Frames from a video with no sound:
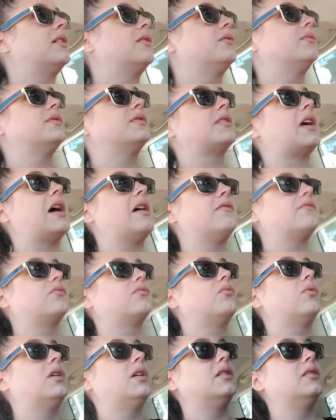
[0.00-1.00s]
always have
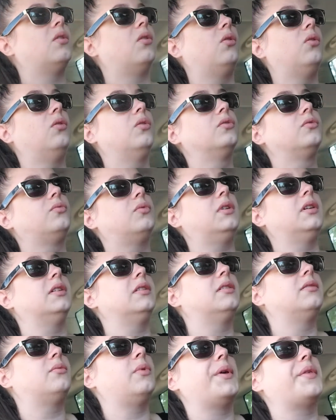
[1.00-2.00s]
one old
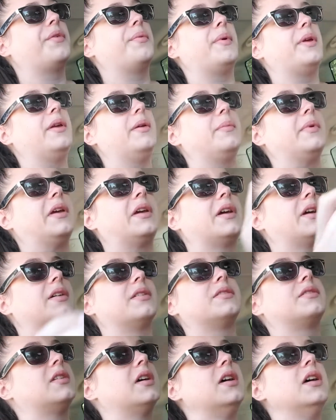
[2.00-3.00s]
one with me,
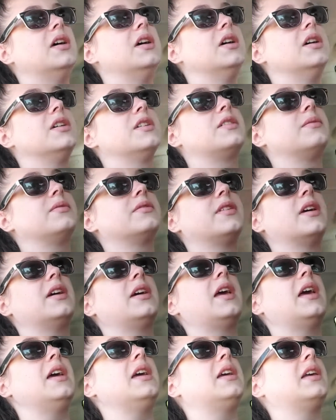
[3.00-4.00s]
because she was
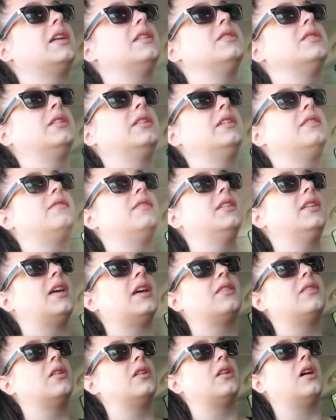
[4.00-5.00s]
like, hey, can you leave it
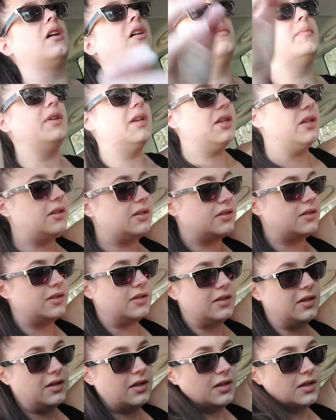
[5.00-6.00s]
at the lobby?
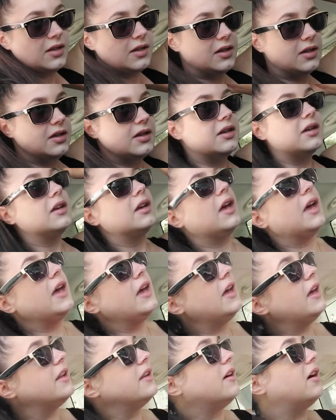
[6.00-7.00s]

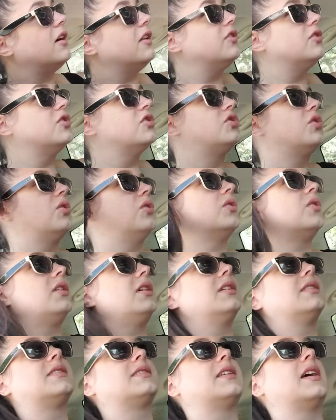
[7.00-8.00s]
And on the door
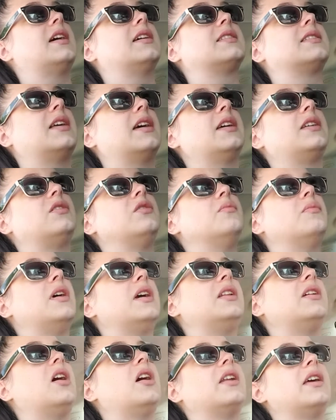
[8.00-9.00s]
it says like, you may not